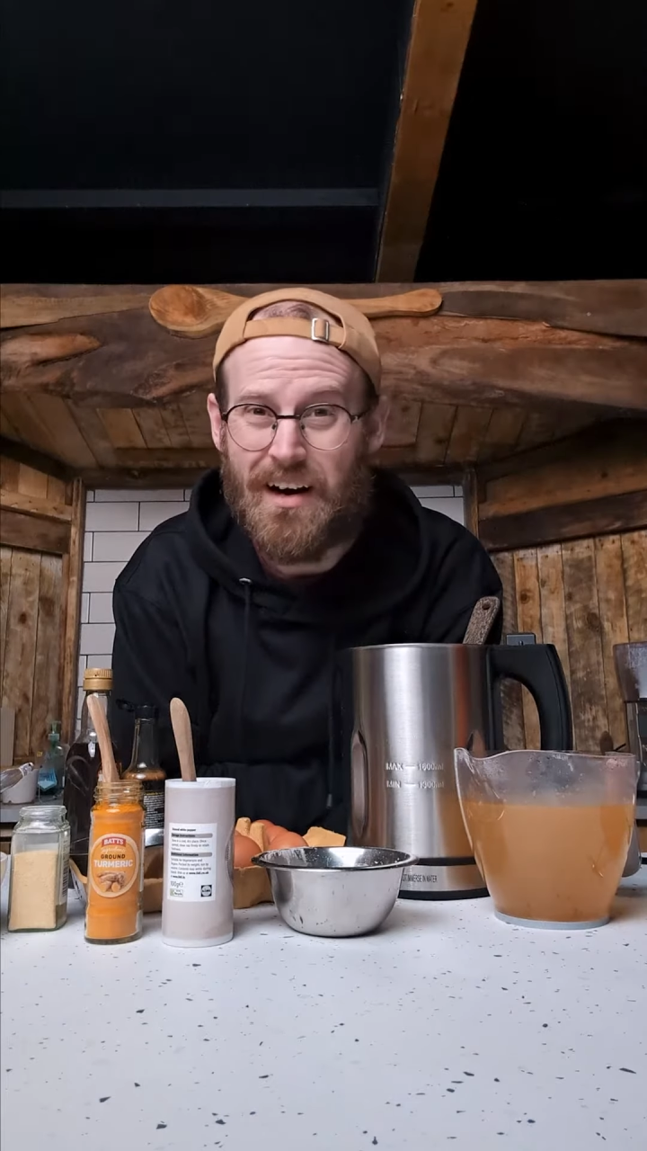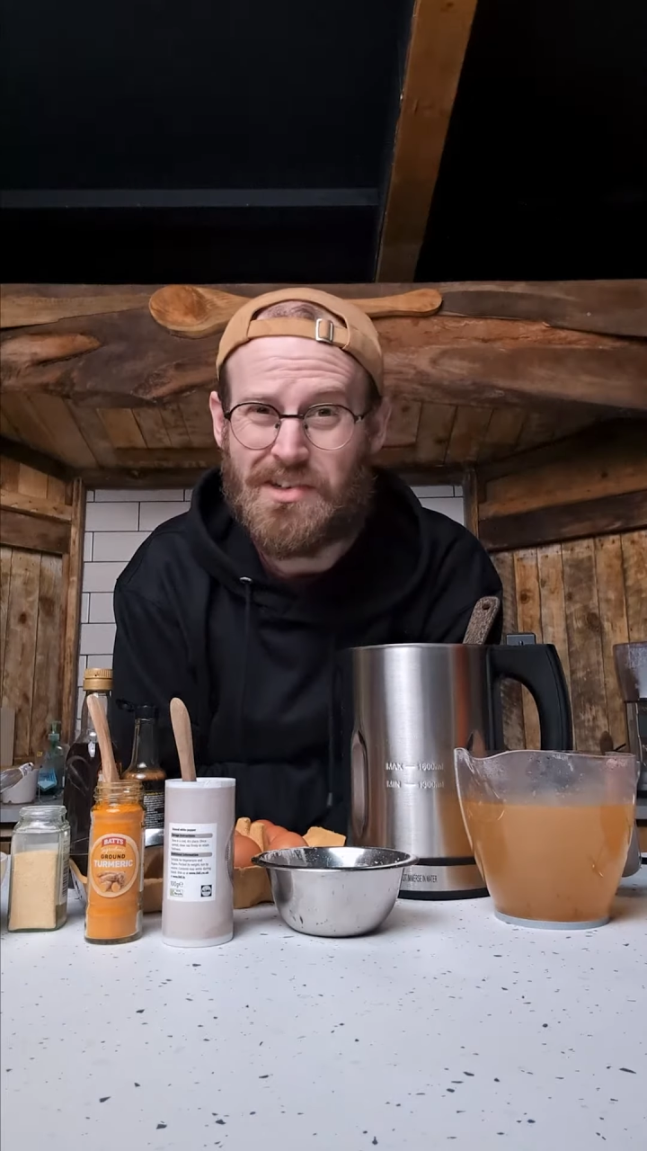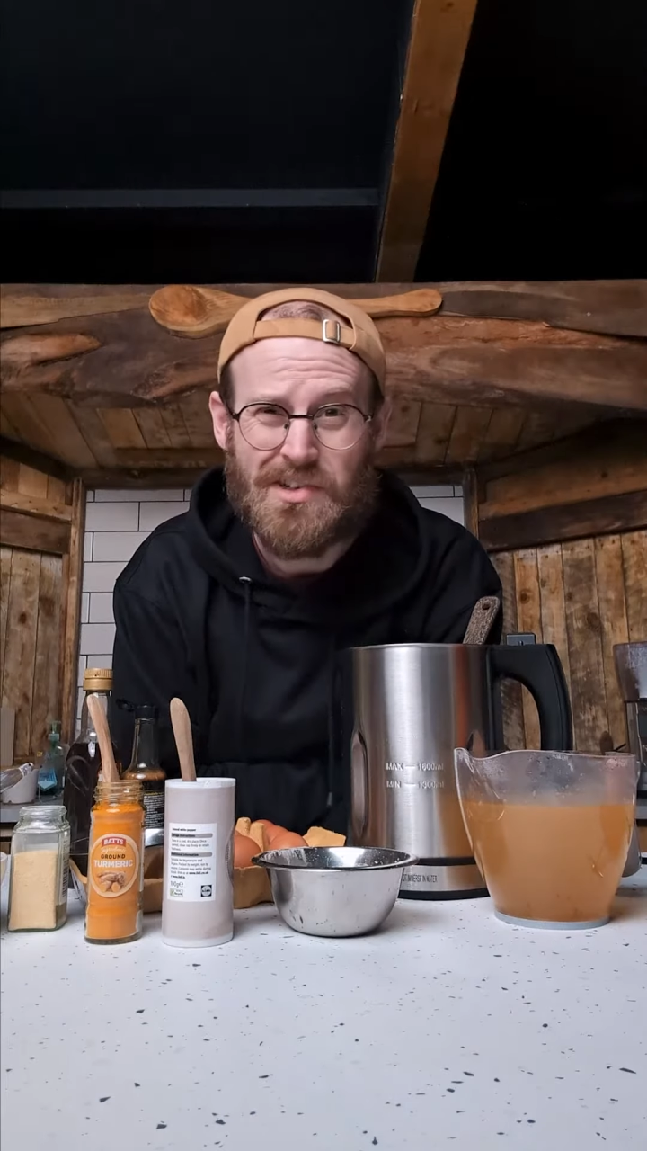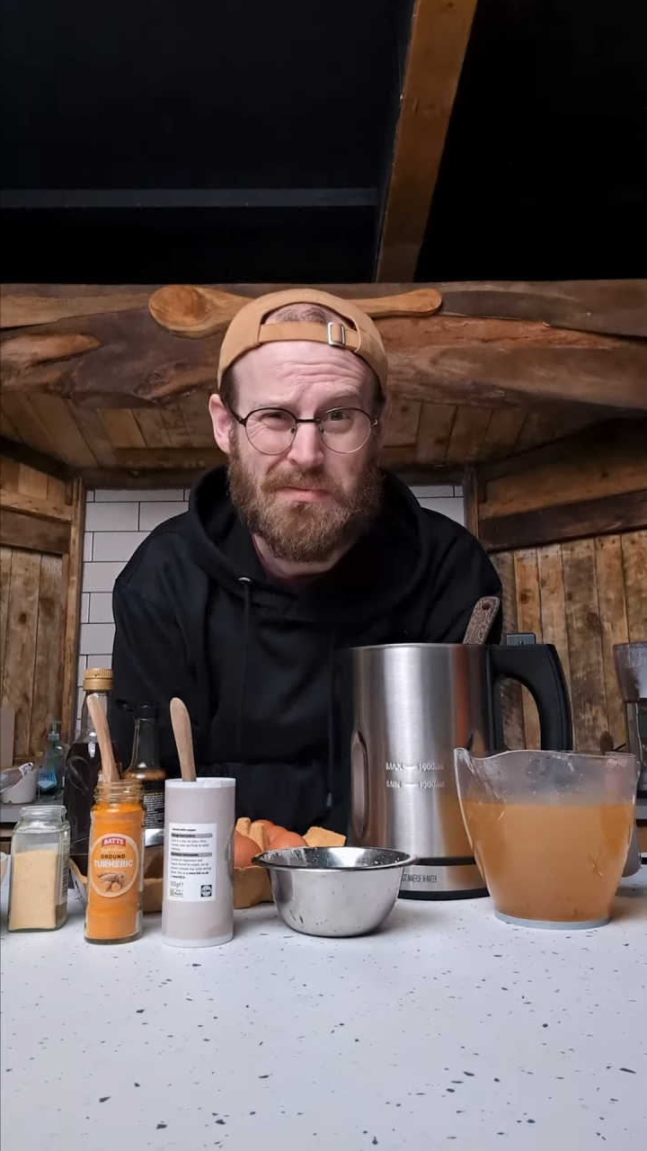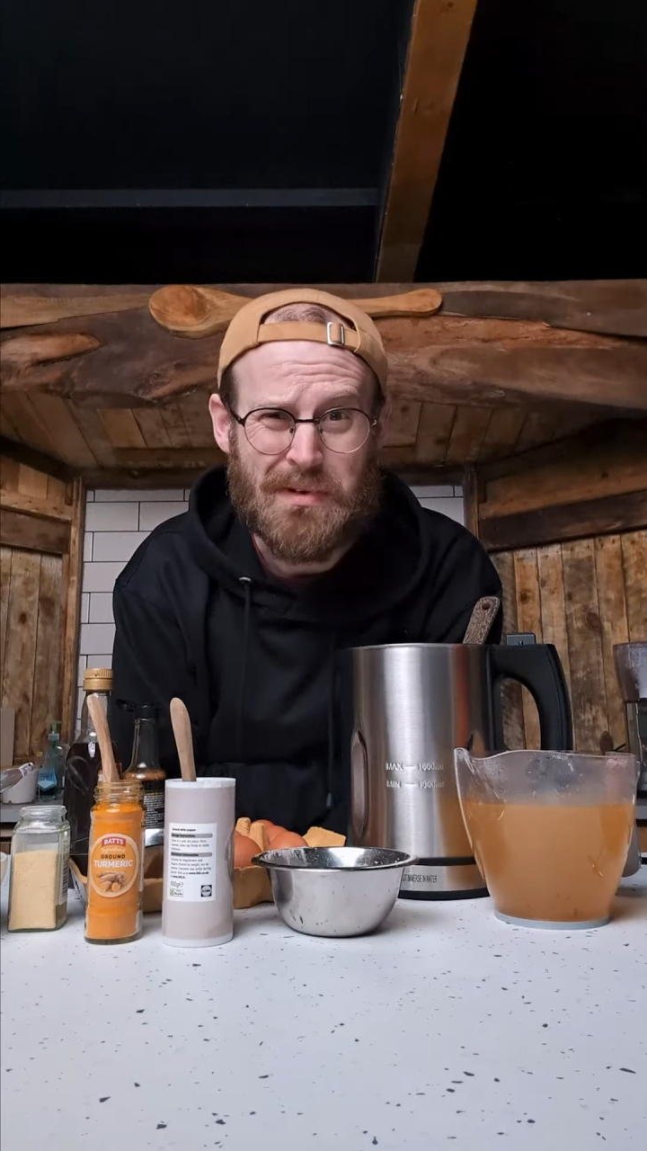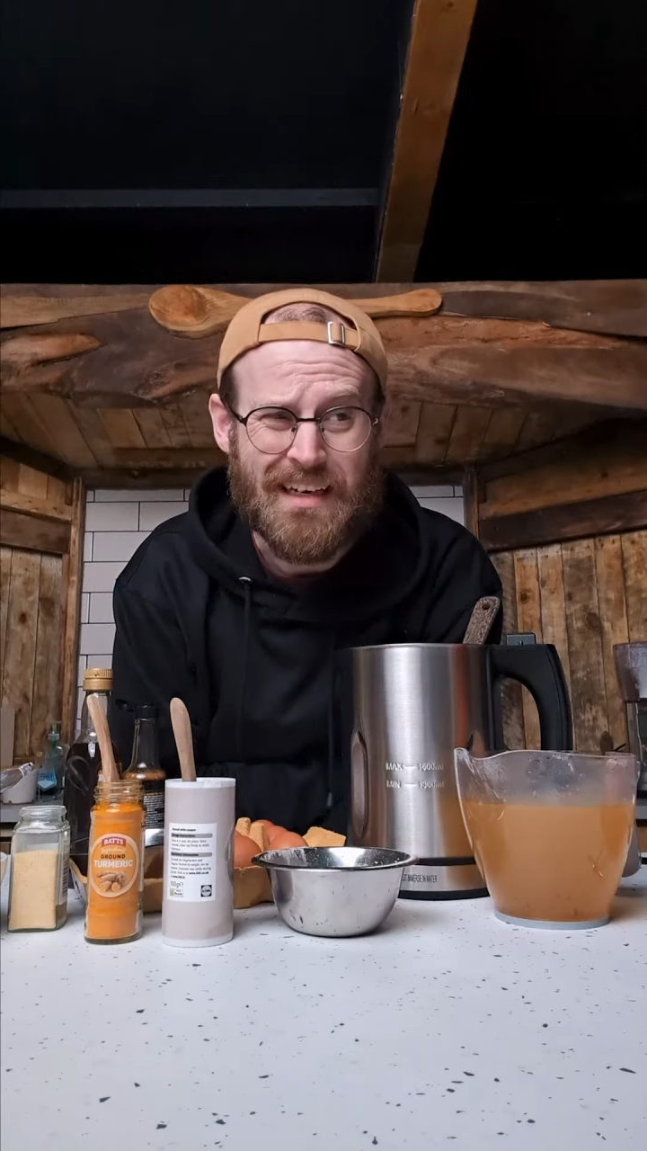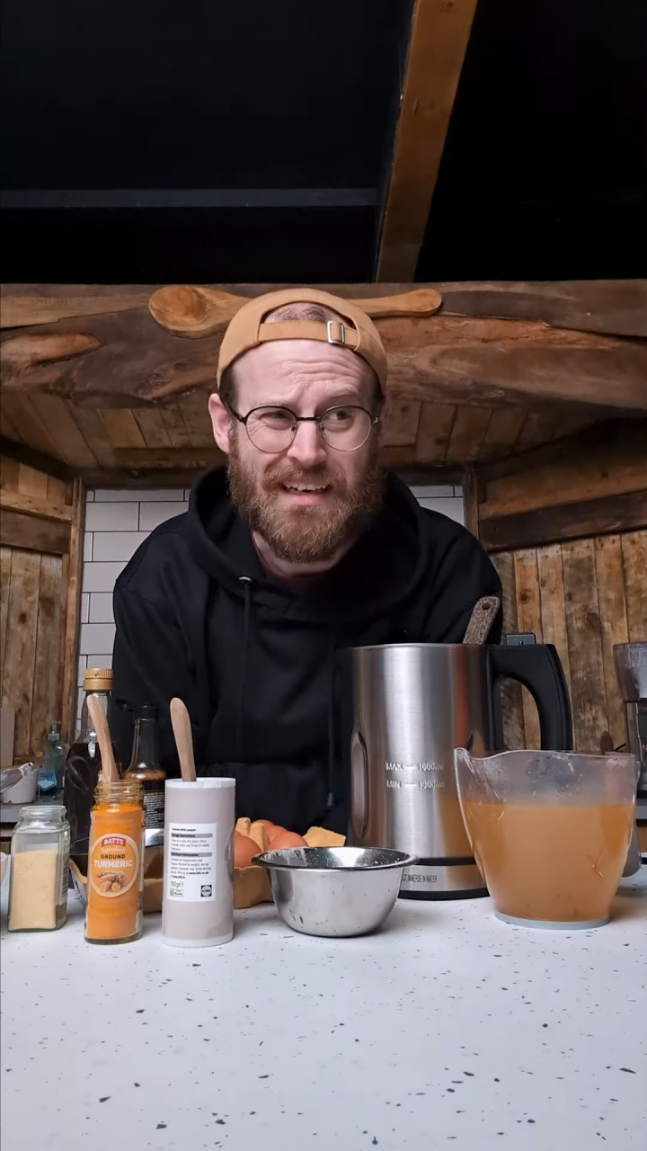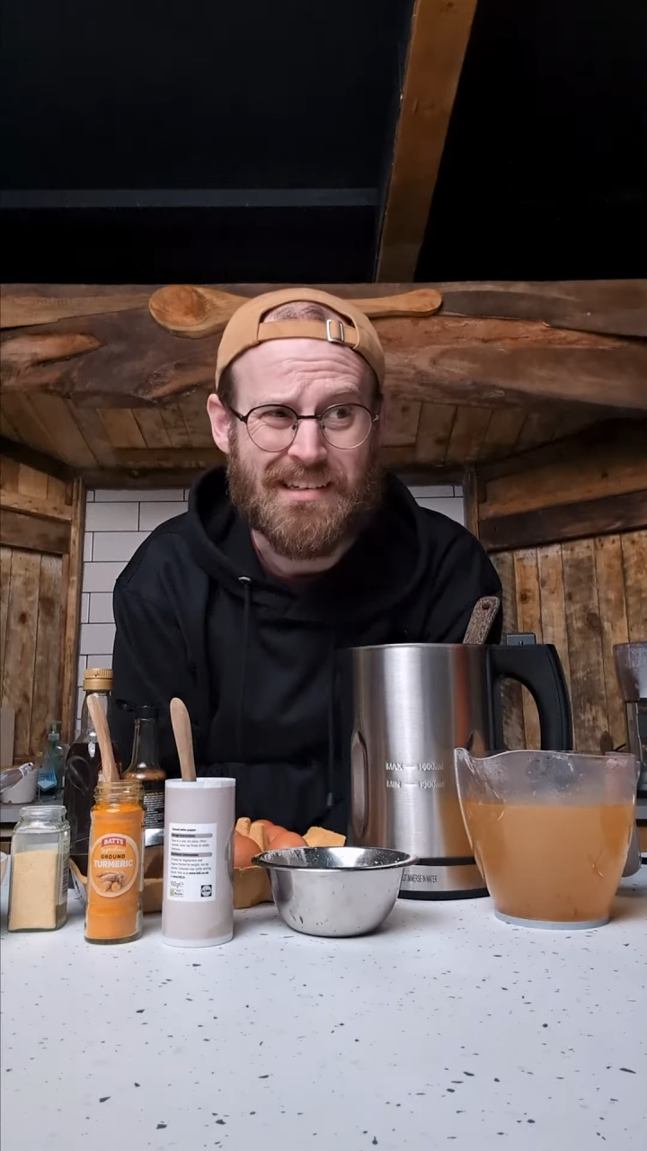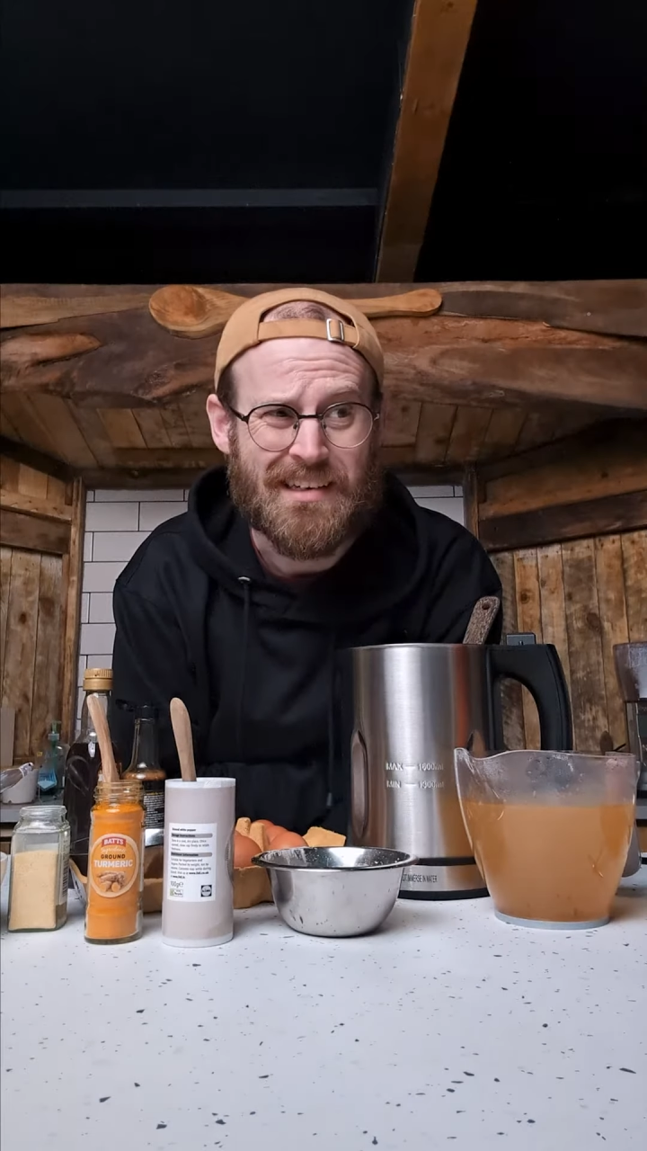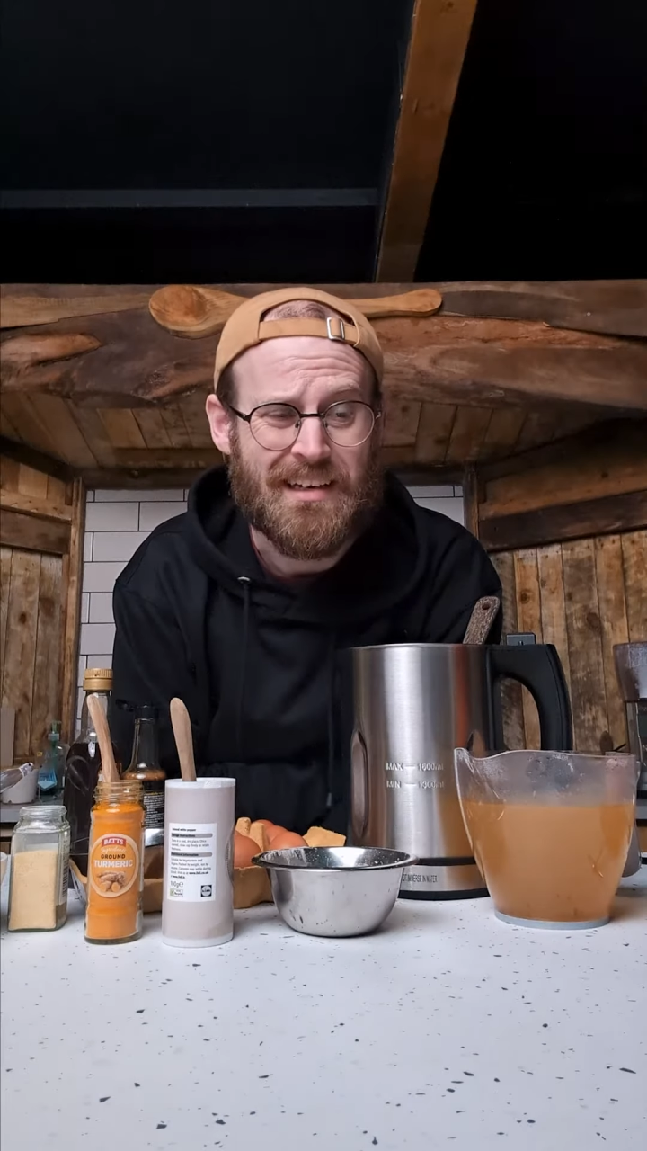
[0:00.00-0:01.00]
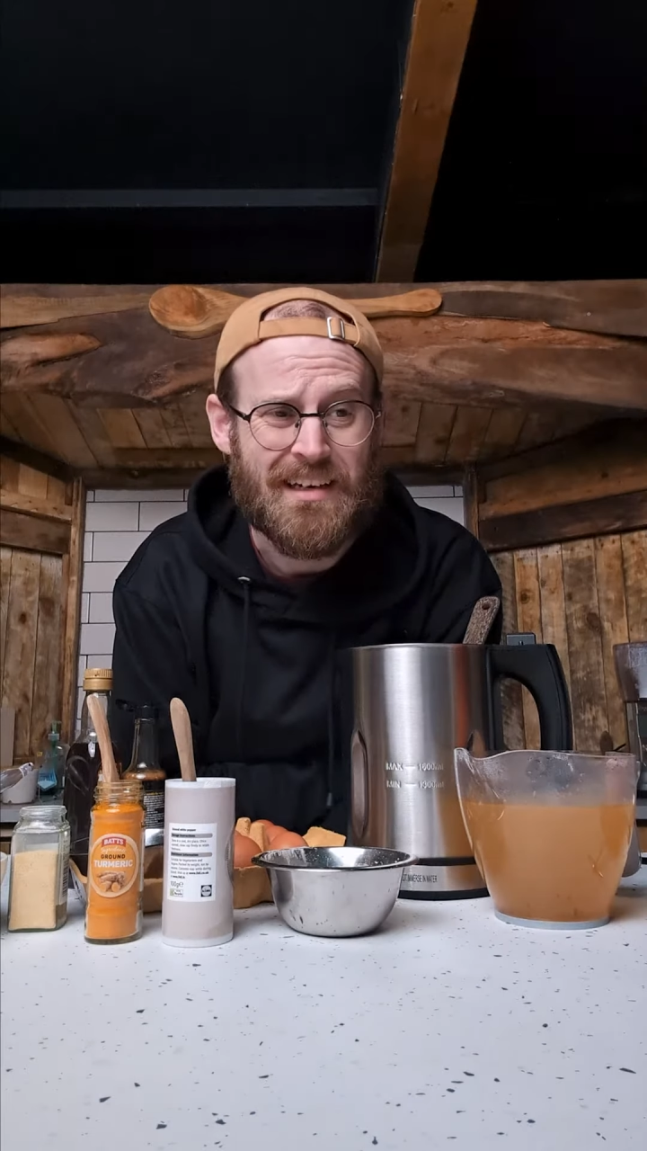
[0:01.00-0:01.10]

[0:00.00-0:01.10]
It's super easy.